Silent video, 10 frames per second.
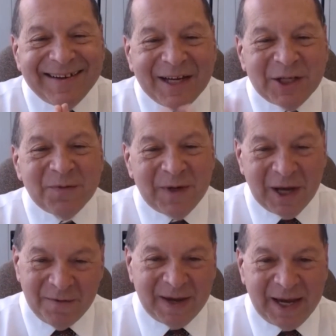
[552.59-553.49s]
it's of
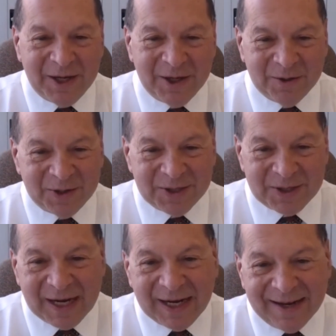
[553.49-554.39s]
no value to the
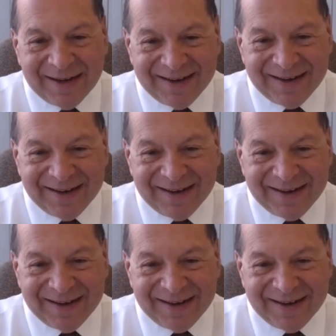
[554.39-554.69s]
seller.